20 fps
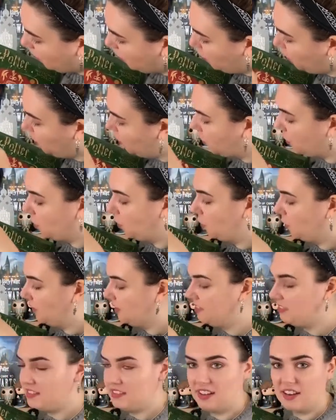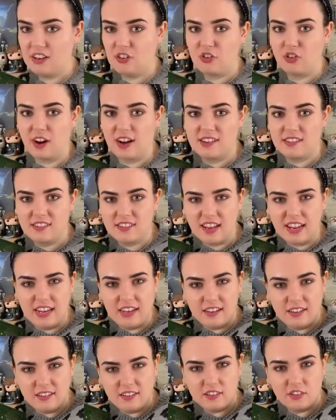Oh, this is
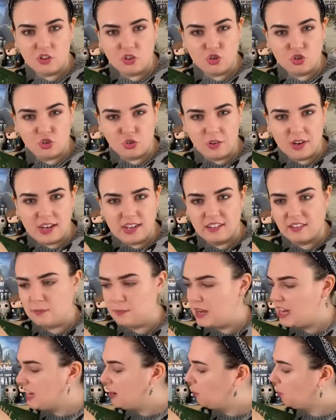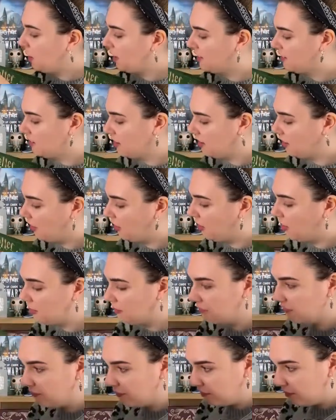interesting. This has intrigued me quite a
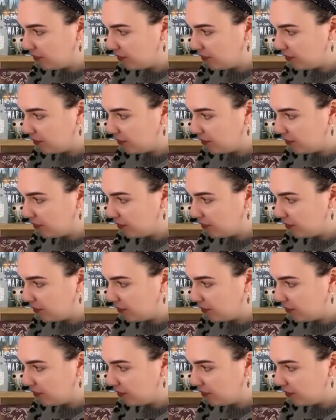lot.